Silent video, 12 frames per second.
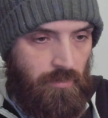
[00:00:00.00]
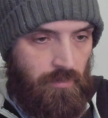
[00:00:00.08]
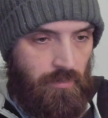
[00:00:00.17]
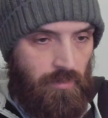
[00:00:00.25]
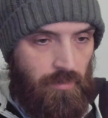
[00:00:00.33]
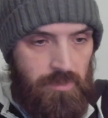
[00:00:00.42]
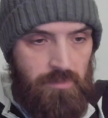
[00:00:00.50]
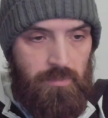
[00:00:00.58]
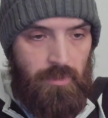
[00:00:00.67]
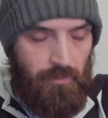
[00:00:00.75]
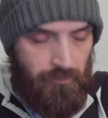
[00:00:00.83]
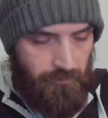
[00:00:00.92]

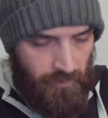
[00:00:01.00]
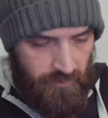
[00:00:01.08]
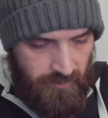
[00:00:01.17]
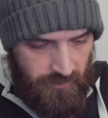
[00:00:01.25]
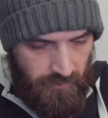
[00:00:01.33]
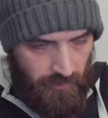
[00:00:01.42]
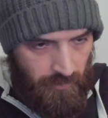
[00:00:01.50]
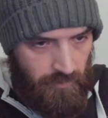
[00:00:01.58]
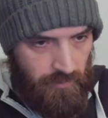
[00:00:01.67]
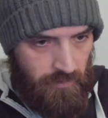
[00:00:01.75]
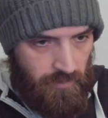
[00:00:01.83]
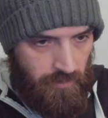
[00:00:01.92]
MTPFS
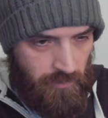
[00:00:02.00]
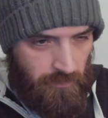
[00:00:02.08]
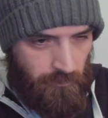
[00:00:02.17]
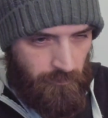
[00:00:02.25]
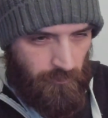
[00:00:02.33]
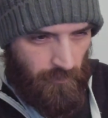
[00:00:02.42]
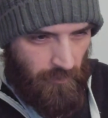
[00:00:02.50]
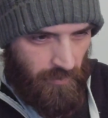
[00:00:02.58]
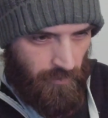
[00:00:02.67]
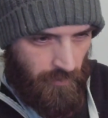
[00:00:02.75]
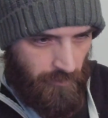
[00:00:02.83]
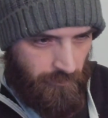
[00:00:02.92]
and um, I
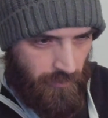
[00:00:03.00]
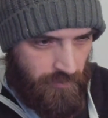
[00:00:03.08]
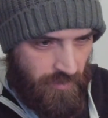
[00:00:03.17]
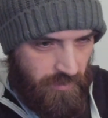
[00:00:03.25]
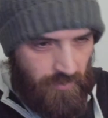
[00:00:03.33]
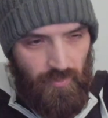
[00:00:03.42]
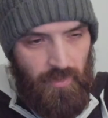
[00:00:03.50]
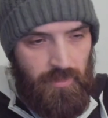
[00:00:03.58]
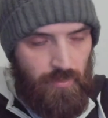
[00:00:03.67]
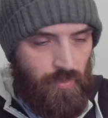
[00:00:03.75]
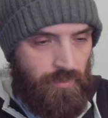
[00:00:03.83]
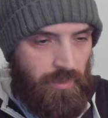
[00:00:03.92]
think if I just run
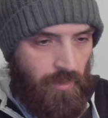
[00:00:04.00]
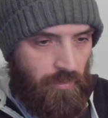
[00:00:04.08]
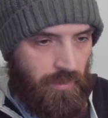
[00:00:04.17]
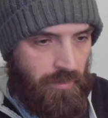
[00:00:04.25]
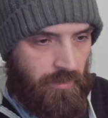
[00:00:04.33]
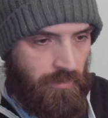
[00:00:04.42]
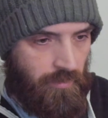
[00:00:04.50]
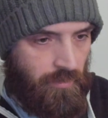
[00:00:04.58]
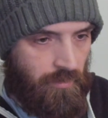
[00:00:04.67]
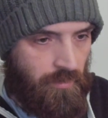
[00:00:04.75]
it without anything,